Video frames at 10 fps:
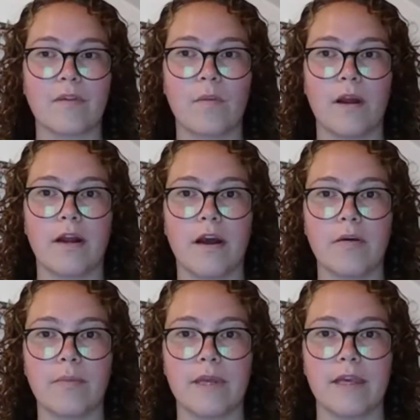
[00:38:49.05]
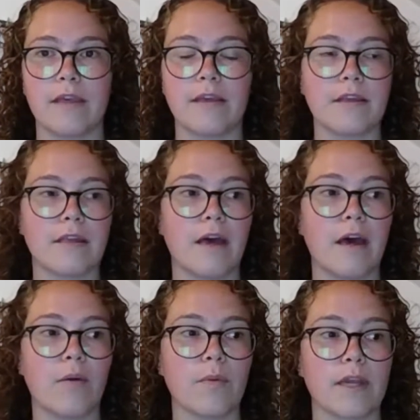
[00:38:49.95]
where I'll be
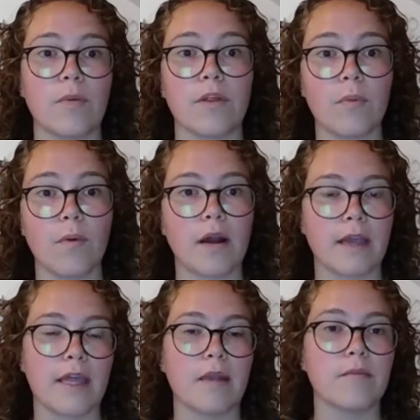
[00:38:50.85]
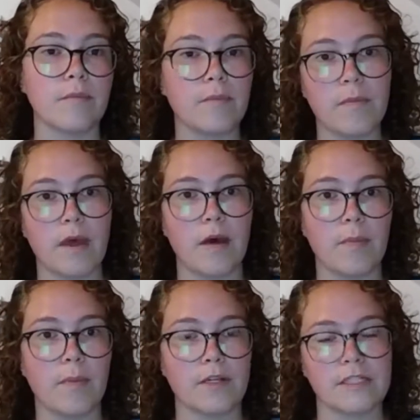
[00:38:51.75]
working with walk-in
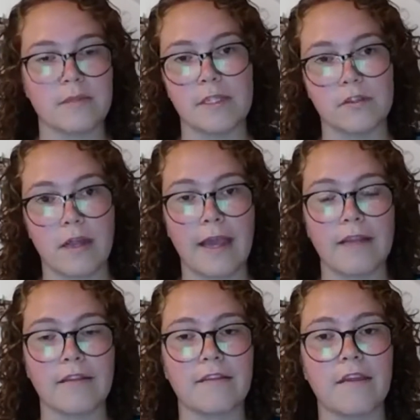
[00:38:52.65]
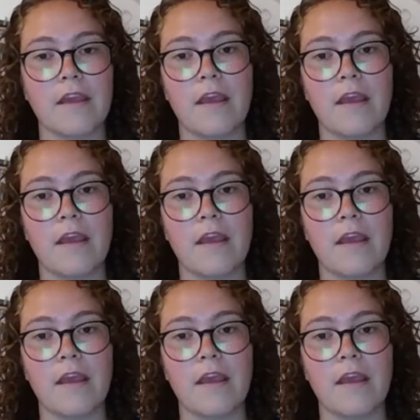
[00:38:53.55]
participants or clients.